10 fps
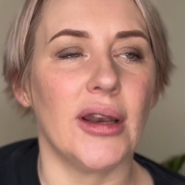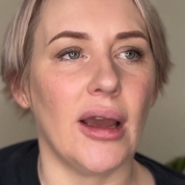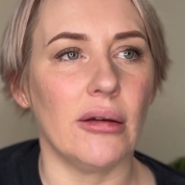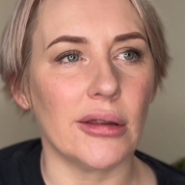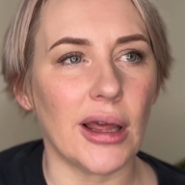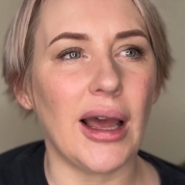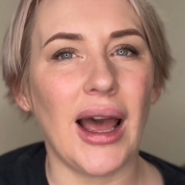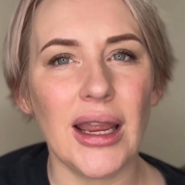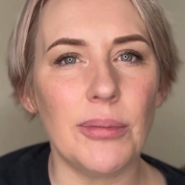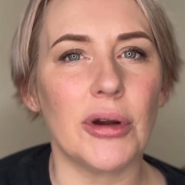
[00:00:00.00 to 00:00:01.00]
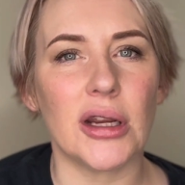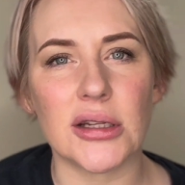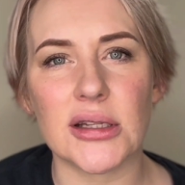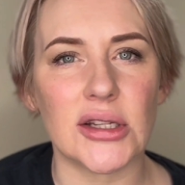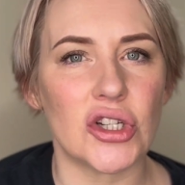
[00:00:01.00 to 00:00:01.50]
Now, the
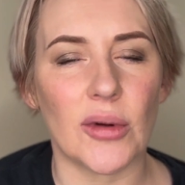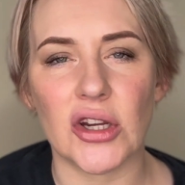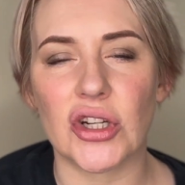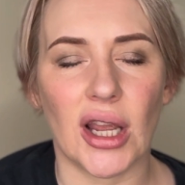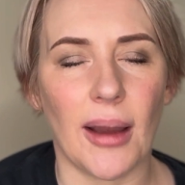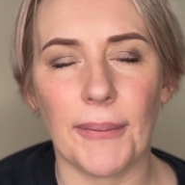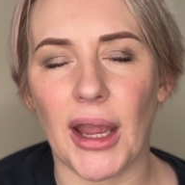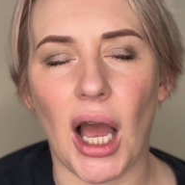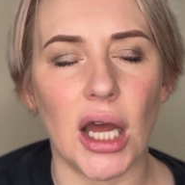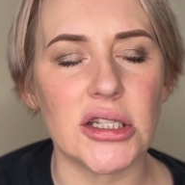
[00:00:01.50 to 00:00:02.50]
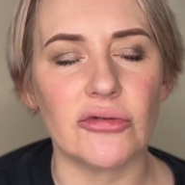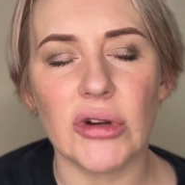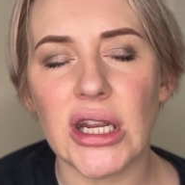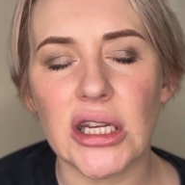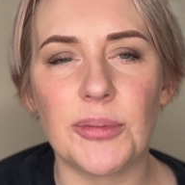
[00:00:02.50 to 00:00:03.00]
hybrid situation can be hard to
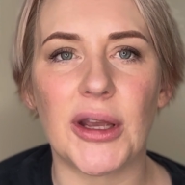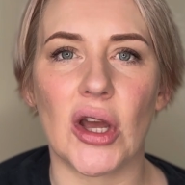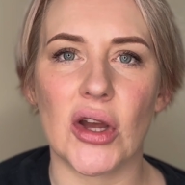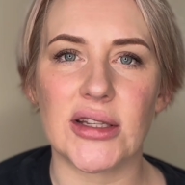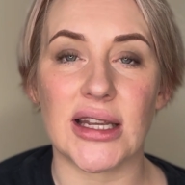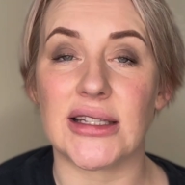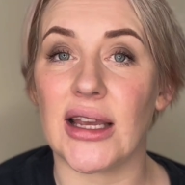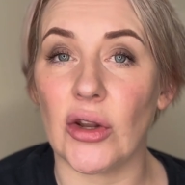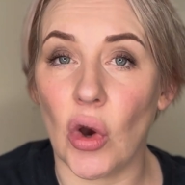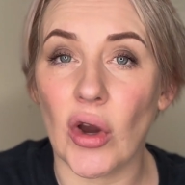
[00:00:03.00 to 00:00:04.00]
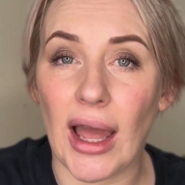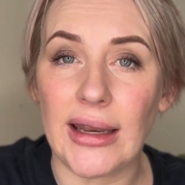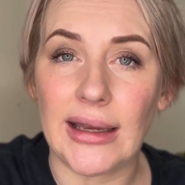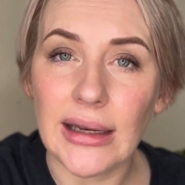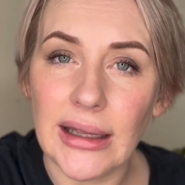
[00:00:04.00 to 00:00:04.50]
read because is it an
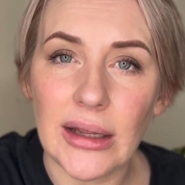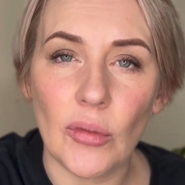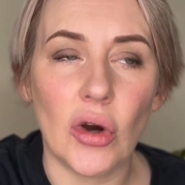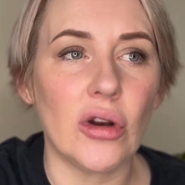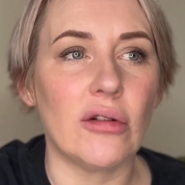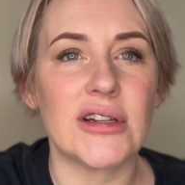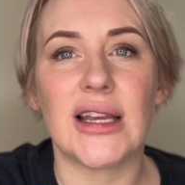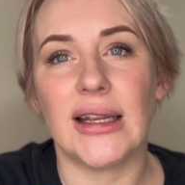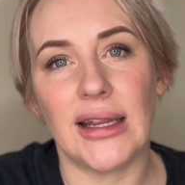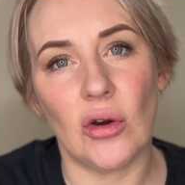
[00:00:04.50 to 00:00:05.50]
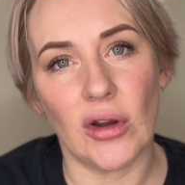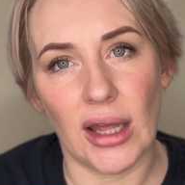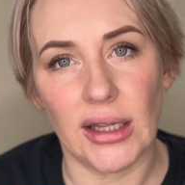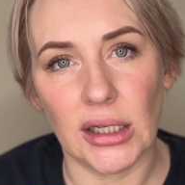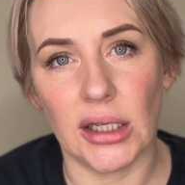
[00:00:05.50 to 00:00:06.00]
organic leaning one or is it an
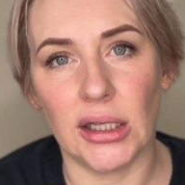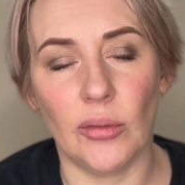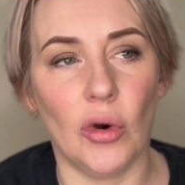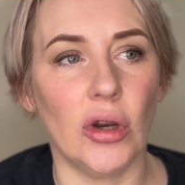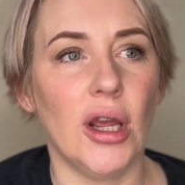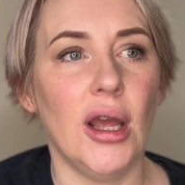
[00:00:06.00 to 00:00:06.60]
inorganic leaning one?